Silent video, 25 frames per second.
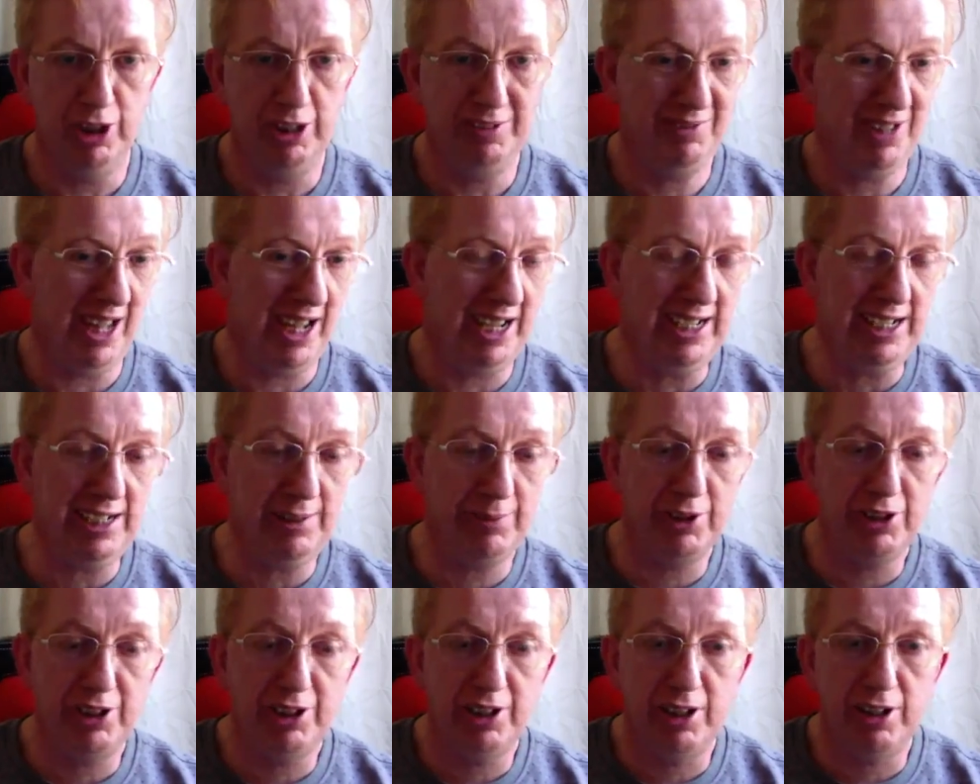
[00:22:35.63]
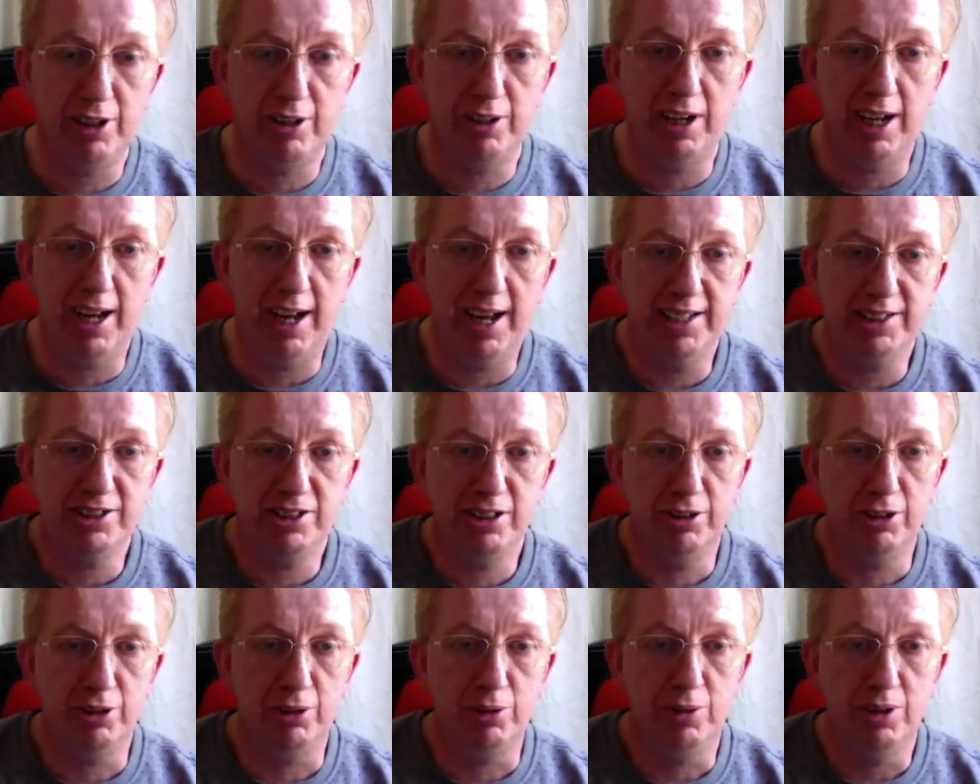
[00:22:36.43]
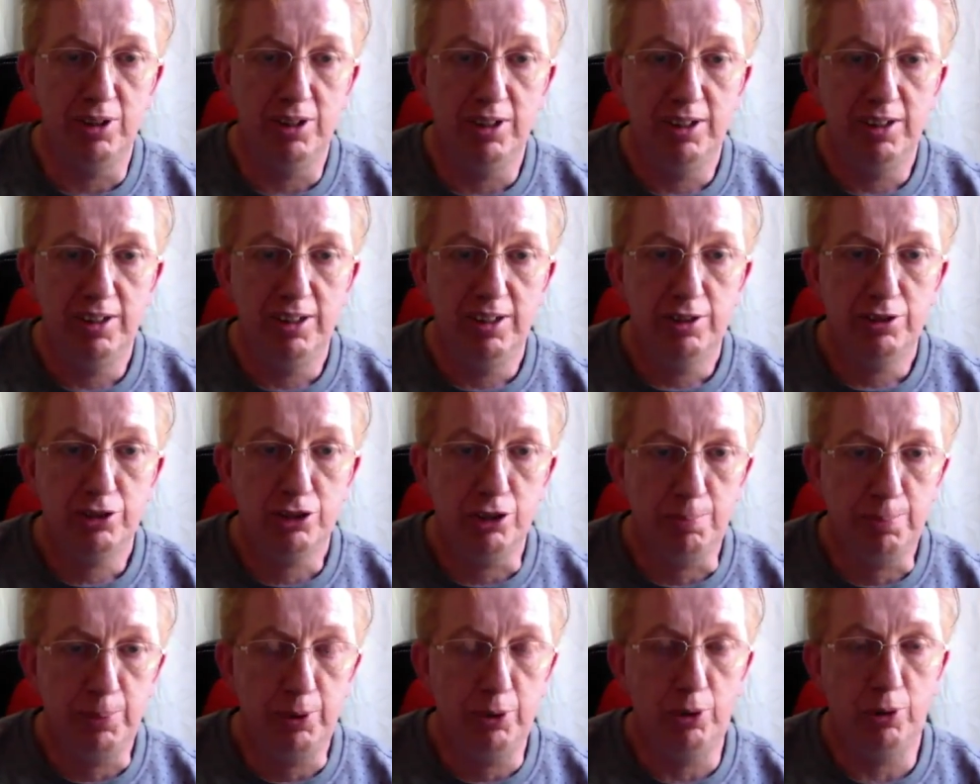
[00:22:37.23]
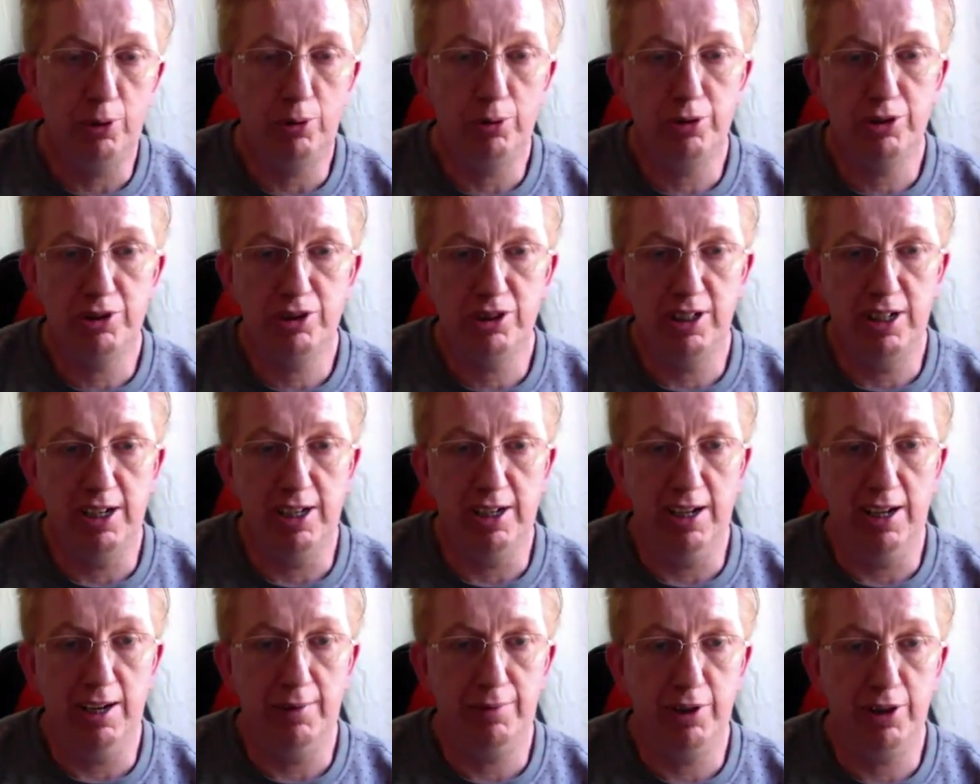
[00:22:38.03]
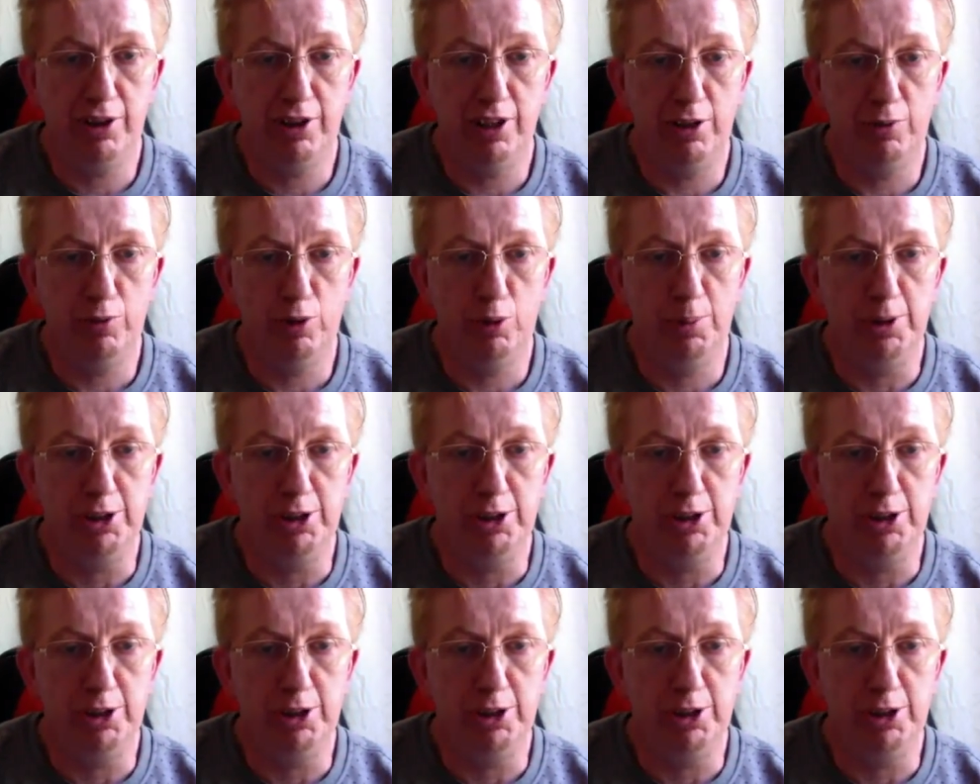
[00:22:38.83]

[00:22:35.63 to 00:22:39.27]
Even their actual support and everything will be